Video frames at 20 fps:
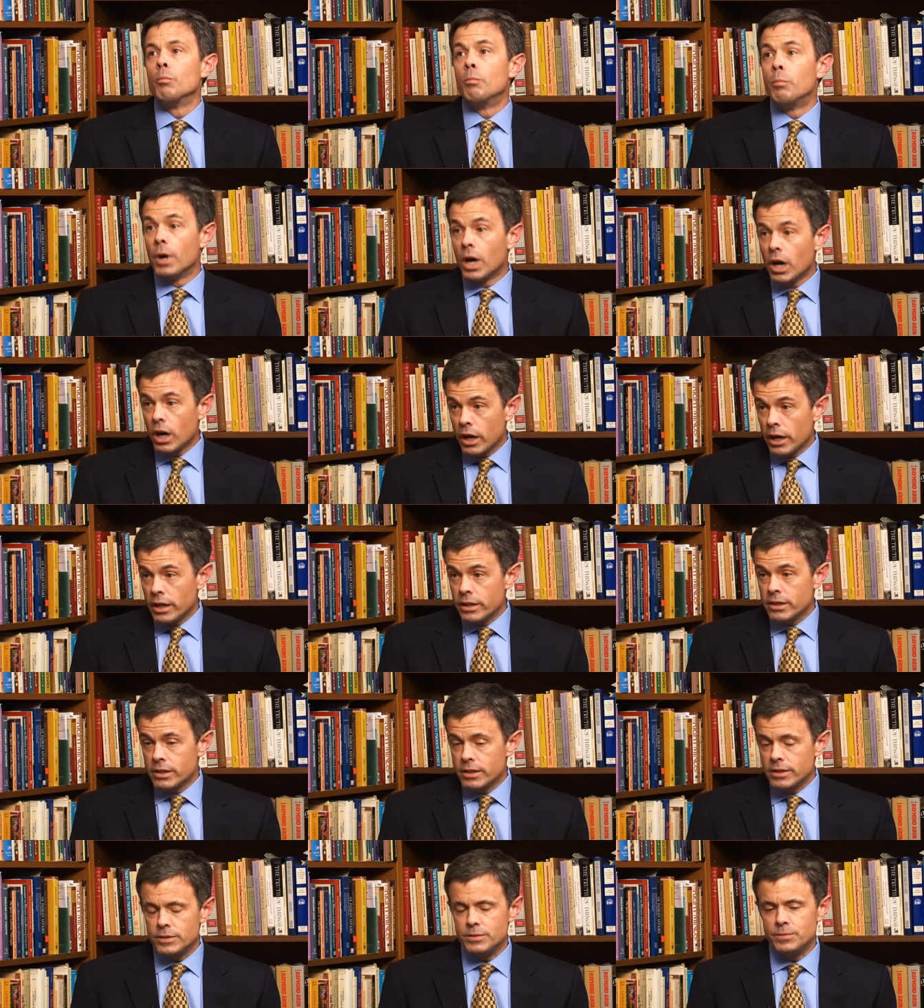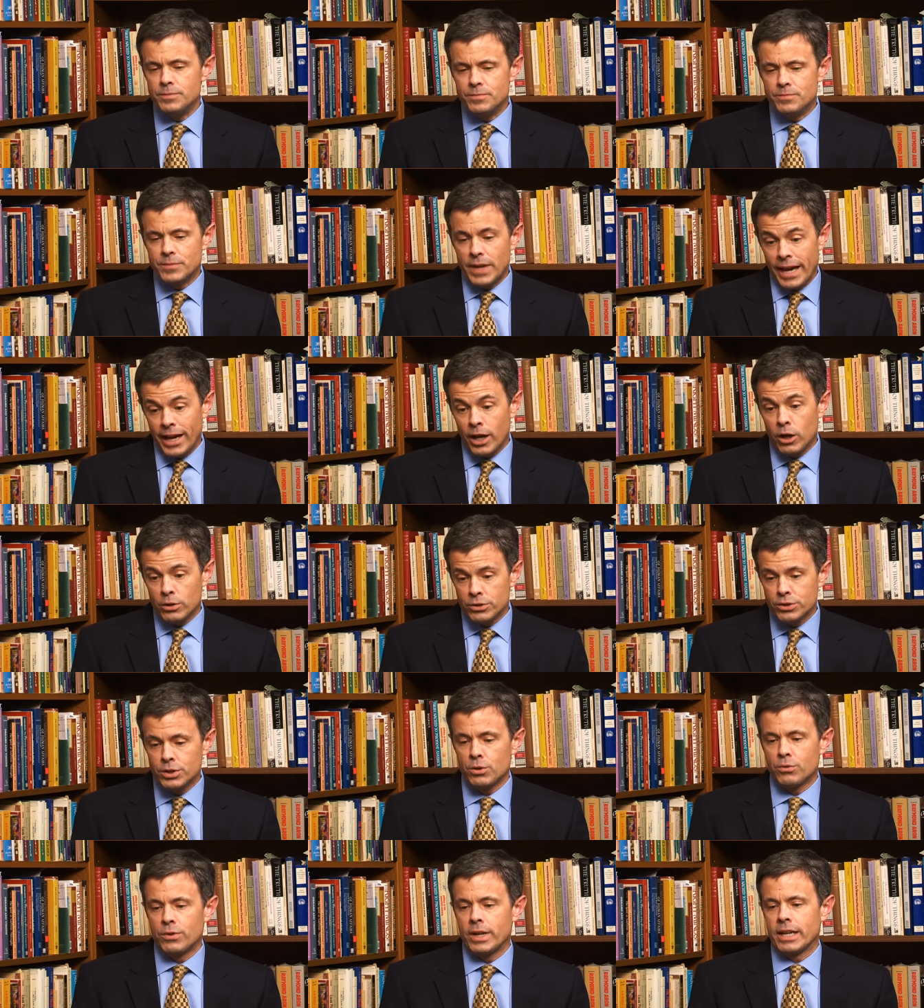But I
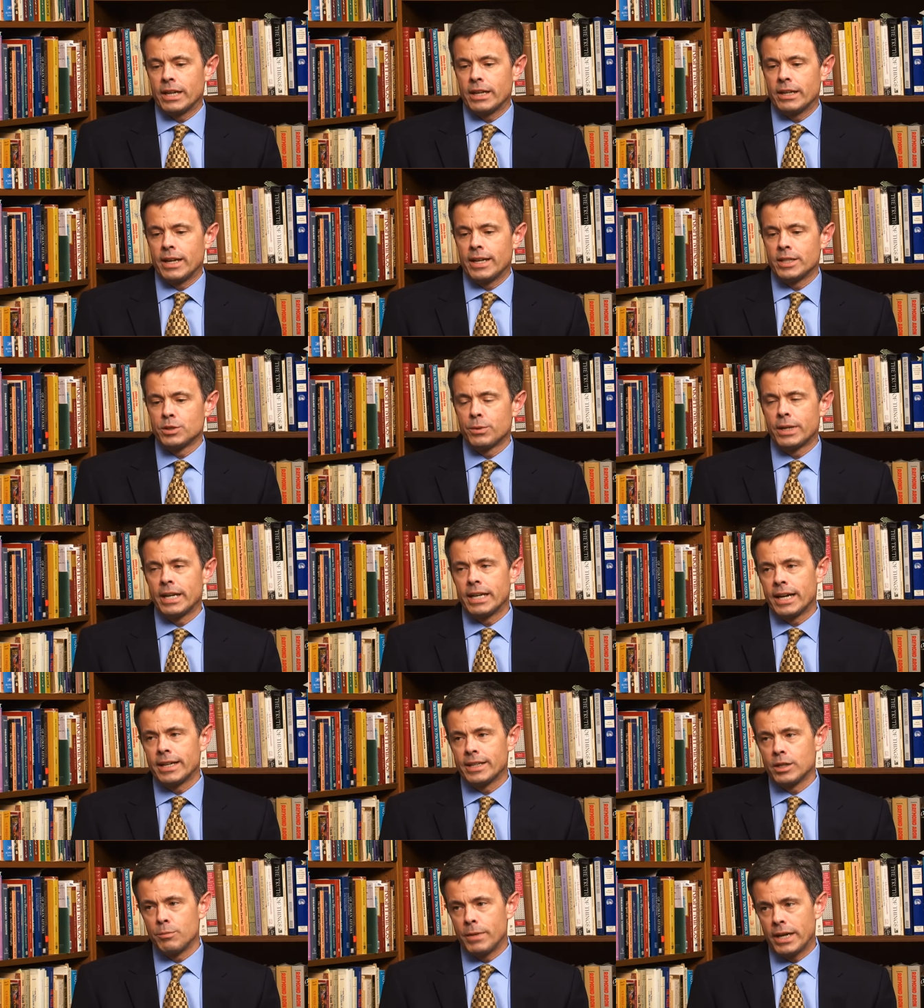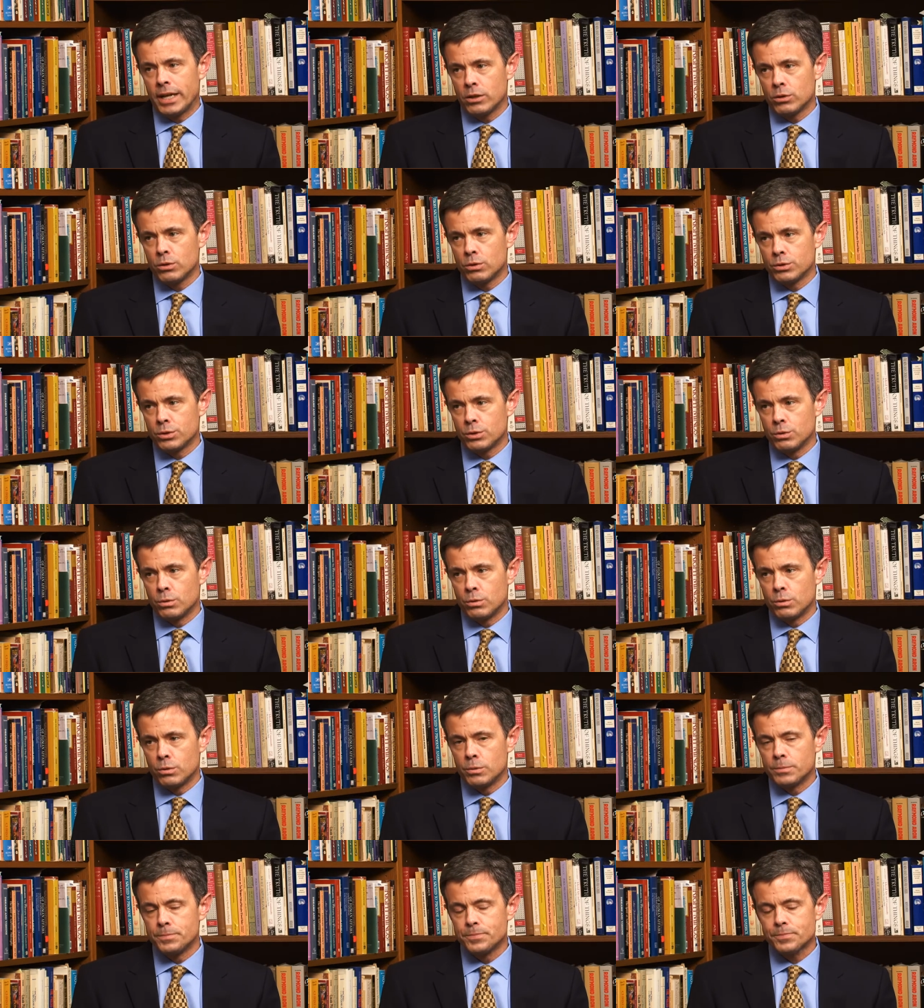also recognized when I got to medical
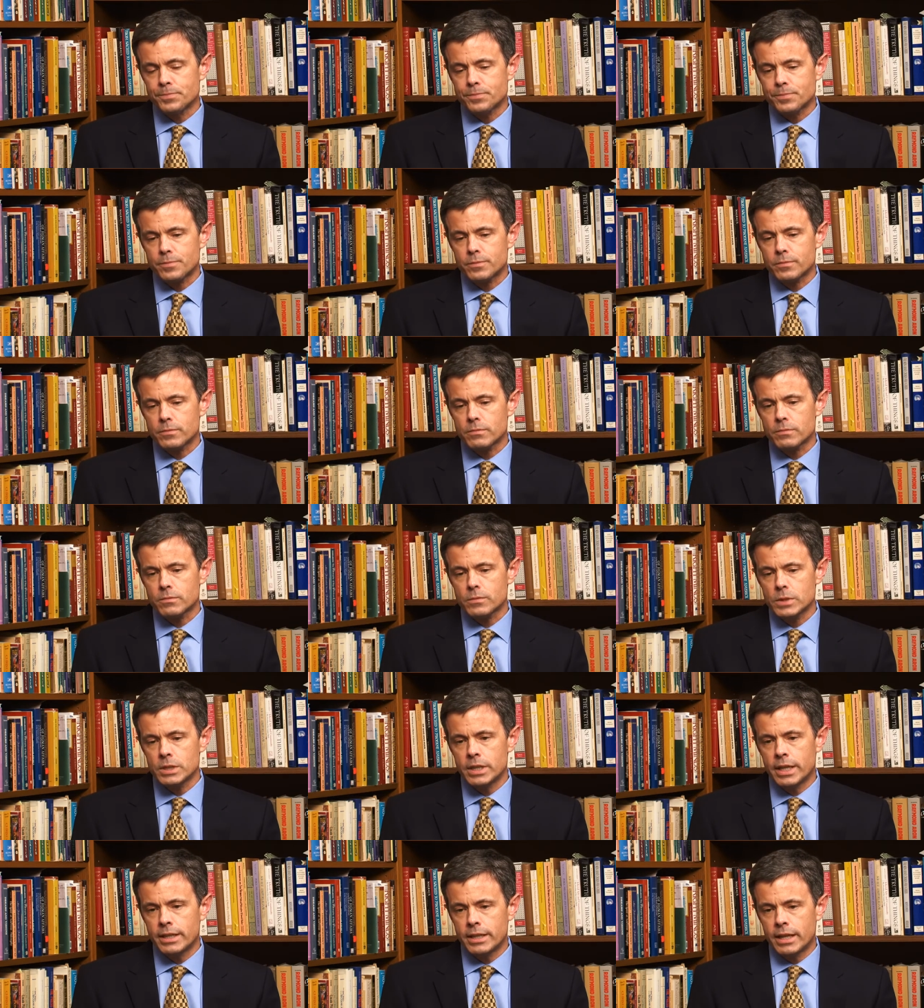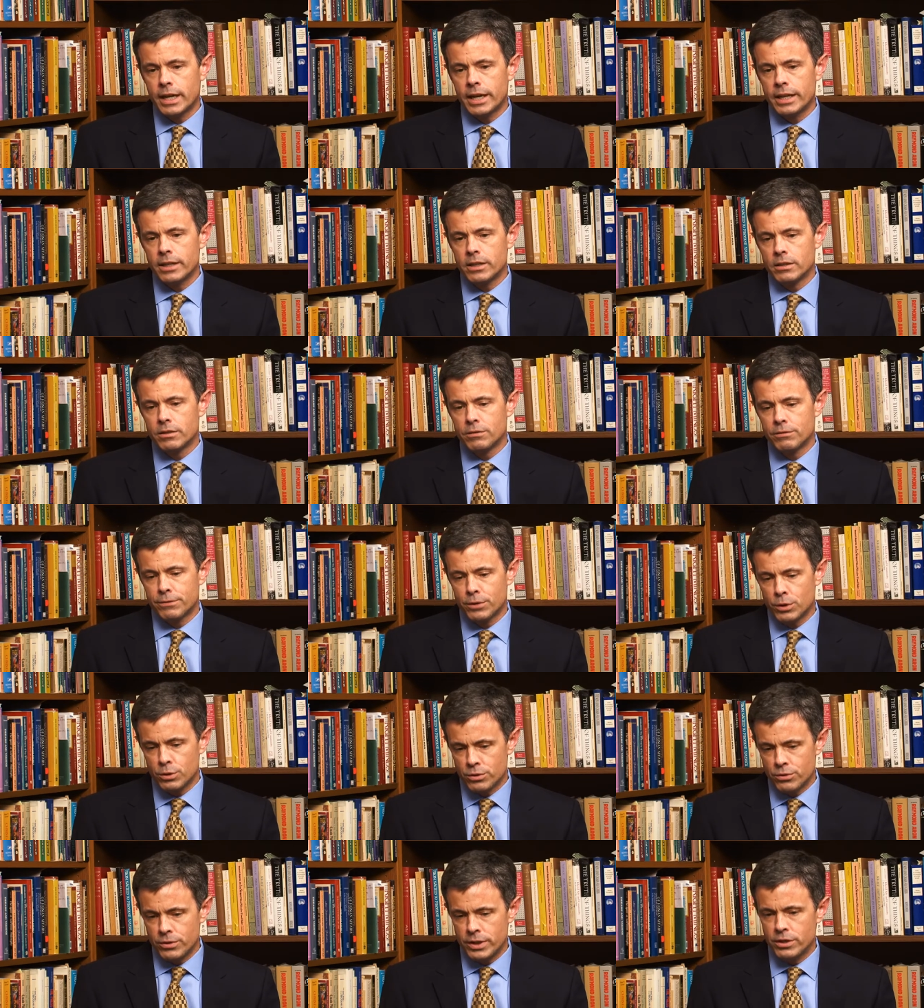school and got
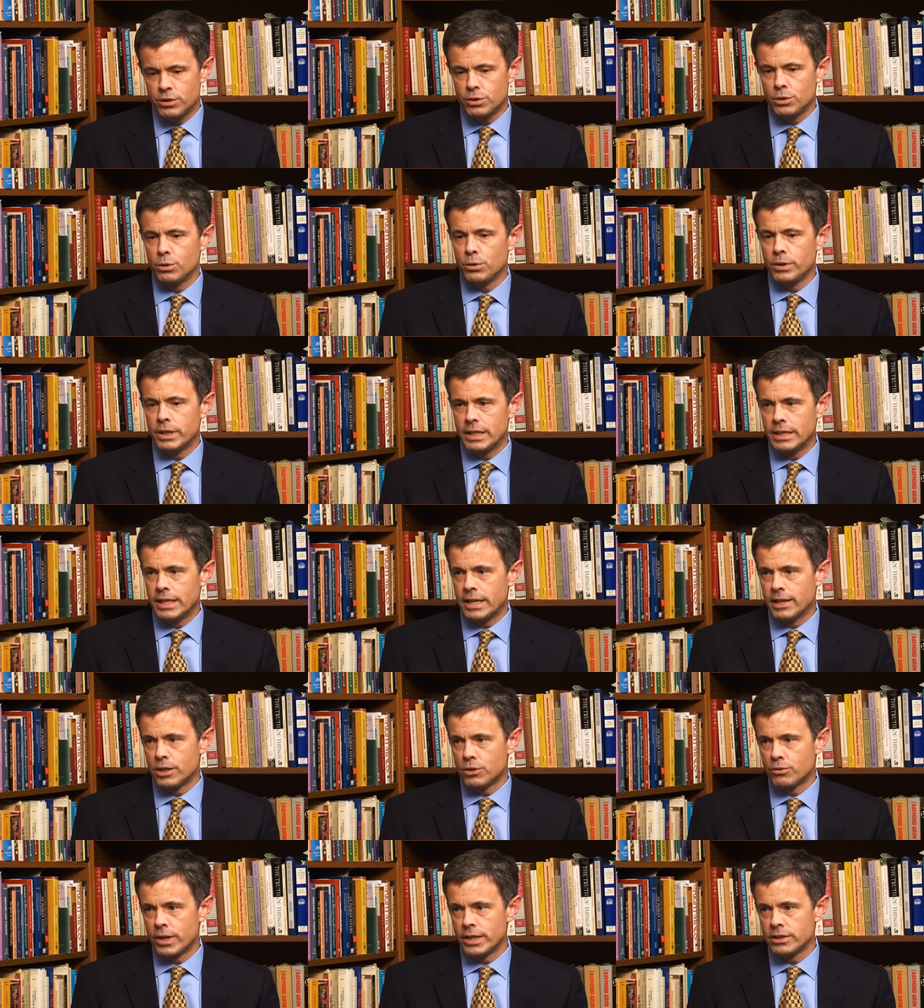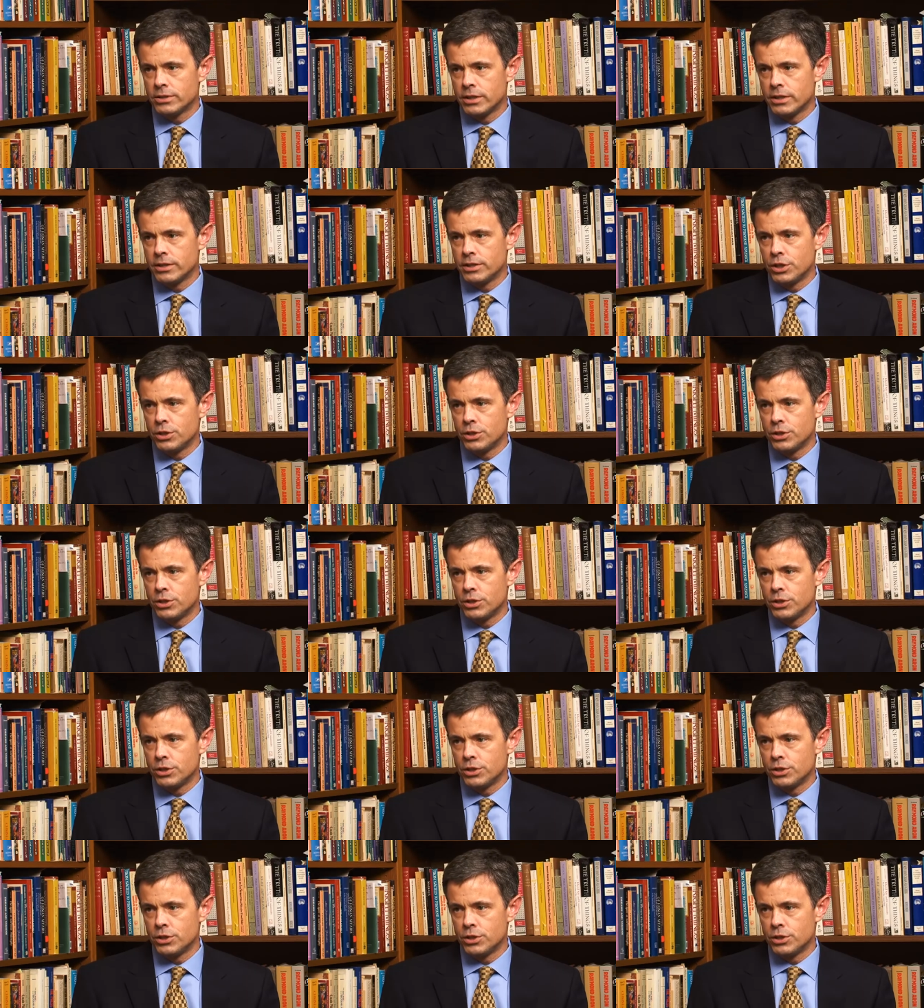further into it and then into residency